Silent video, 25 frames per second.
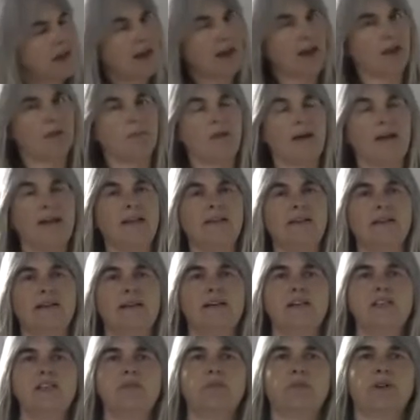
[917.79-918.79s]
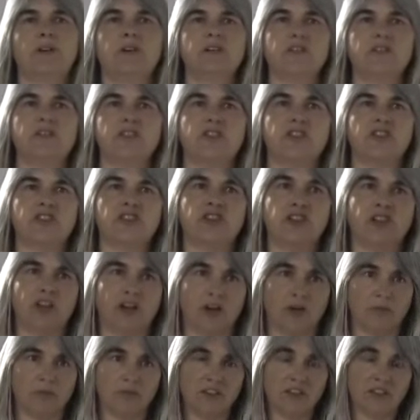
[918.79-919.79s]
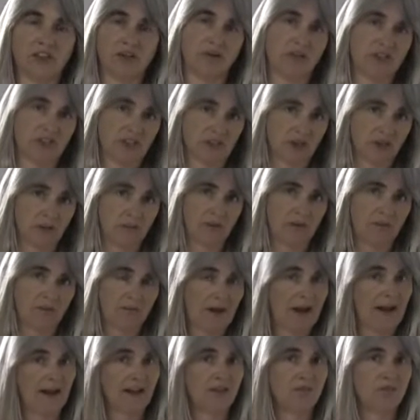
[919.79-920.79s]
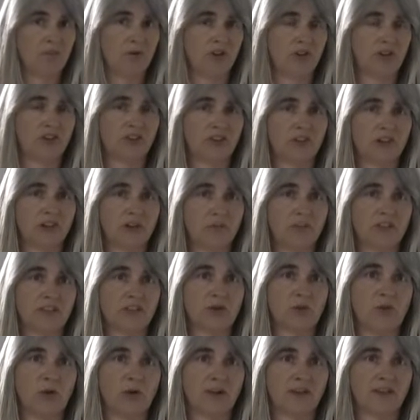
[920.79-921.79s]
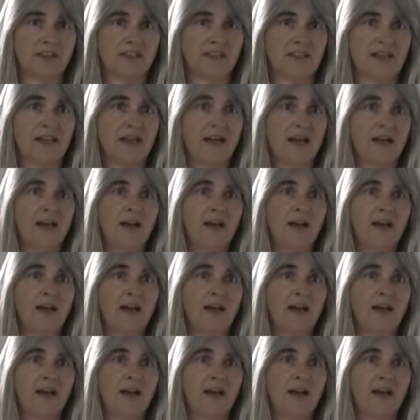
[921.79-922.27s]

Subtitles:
it made the list because it's Janome, so it's going to be backed by Janome's quality.